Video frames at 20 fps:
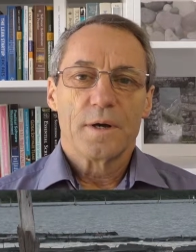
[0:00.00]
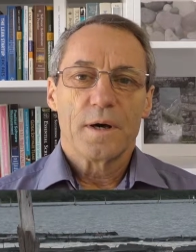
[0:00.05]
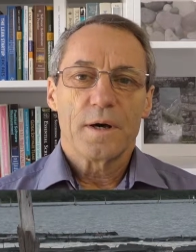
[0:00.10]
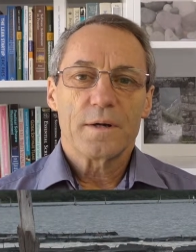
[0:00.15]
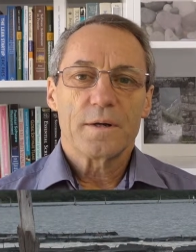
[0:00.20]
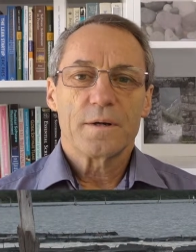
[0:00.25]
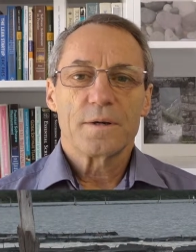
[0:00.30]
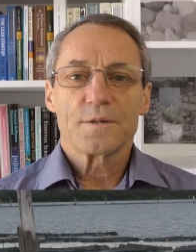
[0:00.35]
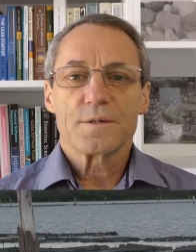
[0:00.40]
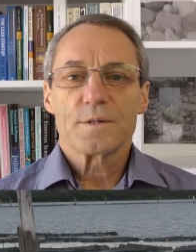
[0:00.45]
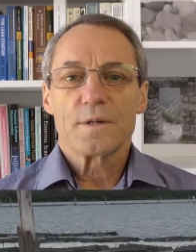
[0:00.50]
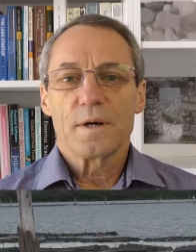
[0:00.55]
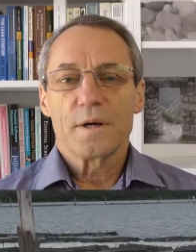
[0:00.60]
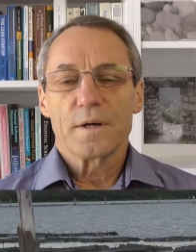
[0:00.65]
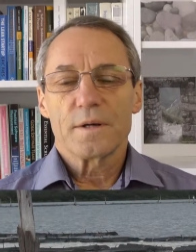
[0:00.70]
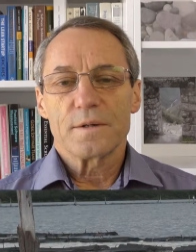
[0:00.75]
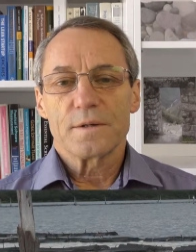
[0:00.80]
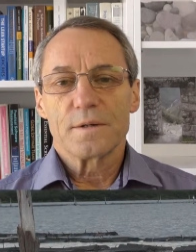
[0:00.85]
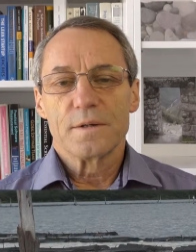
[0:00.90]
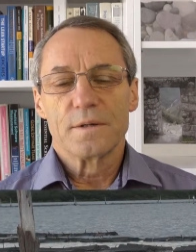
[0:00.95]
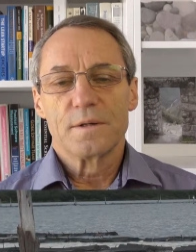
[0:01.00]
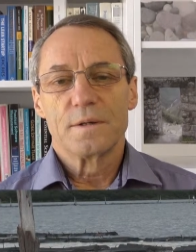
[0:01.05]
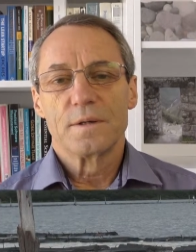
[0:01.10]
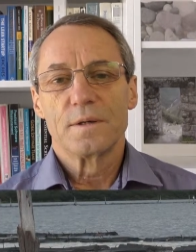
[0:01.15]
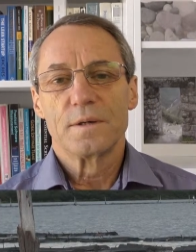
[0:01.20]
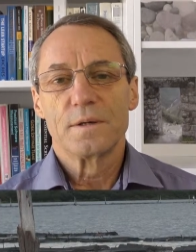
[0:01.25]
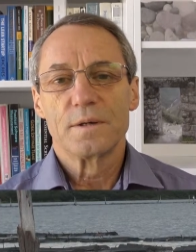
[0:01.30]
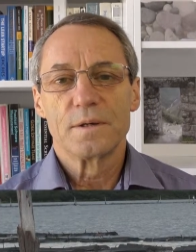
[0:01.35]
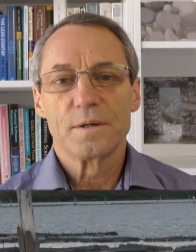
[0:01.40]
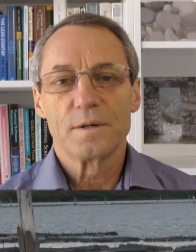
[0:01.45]
How do you get started?
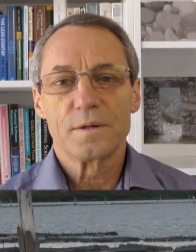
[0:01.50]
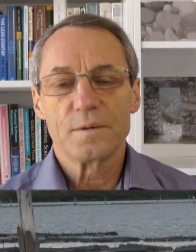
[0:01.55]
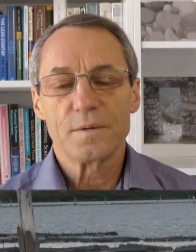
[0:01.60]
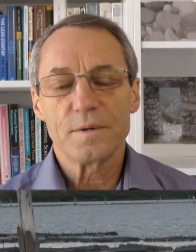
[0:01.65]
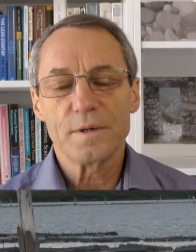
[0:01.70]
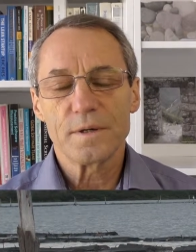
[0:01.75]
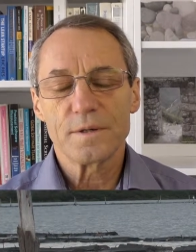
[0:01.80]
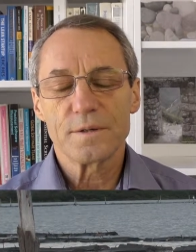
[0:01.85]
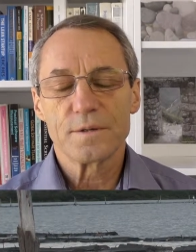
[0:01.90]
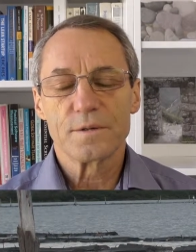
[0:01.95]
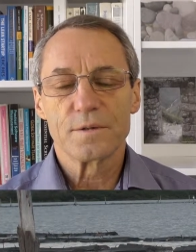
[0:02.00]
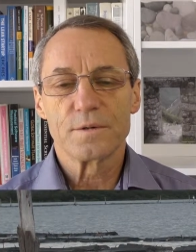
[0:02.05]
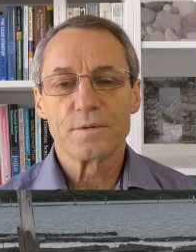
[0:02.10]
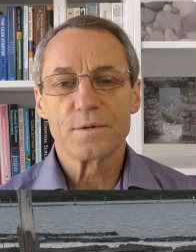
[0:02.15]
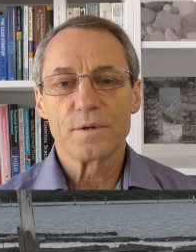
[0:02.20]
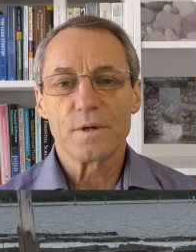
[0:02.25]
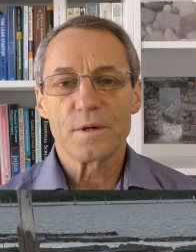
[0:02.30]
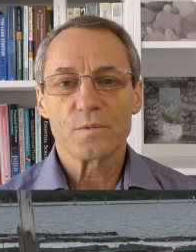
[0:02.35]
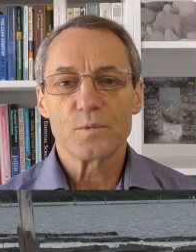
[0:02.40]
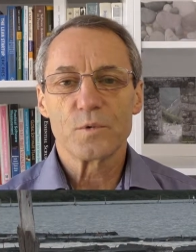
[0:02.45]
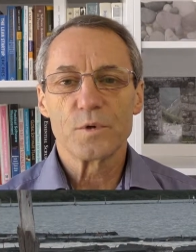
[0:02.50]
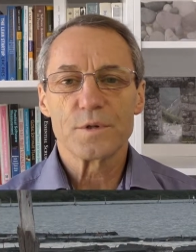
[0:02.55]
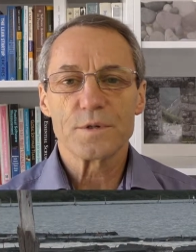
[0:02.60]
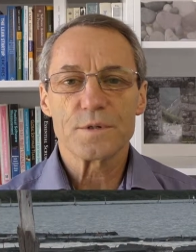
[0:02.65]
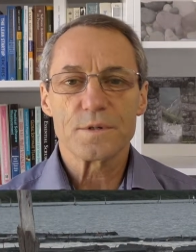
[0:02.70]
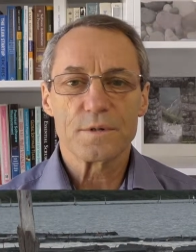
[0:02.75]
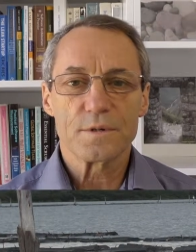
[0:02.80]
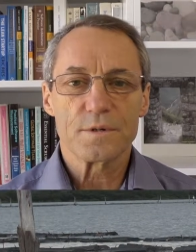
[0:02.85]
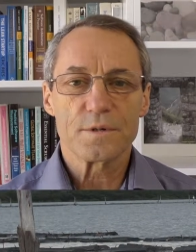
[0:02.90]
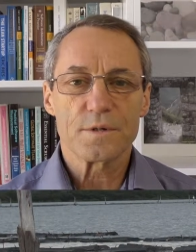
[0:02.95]
Well, you could do a lot
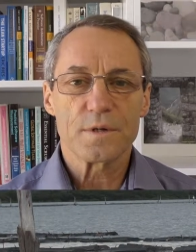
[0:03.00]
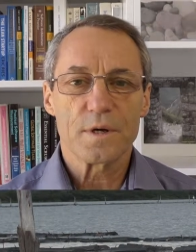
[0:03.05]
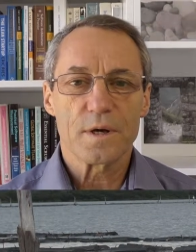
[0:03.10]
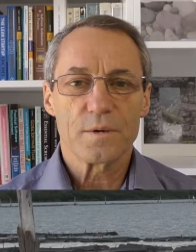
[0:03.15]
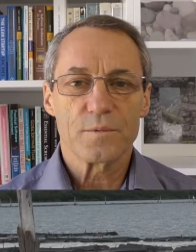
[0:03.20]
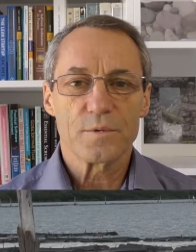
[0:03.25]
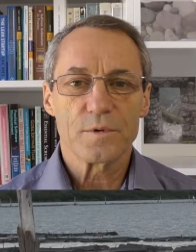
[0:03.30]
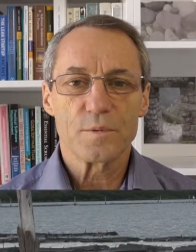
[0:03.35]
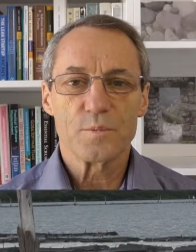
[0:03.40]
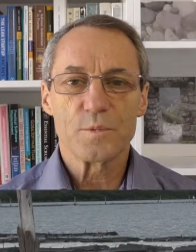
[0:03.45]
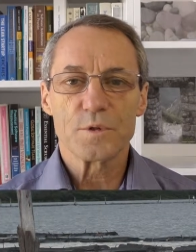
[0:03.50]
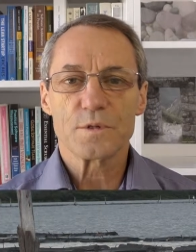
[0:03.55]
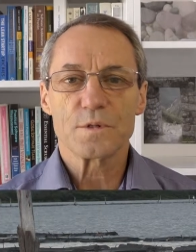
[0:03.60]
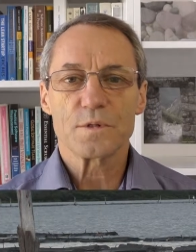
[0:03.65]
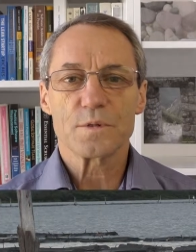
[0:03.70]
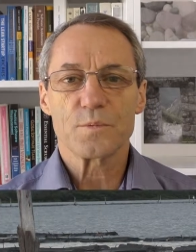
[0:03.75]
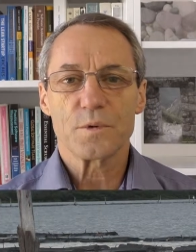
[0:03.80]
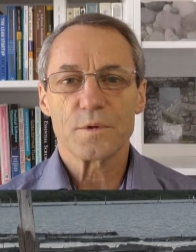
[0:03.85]
worse than to start with the business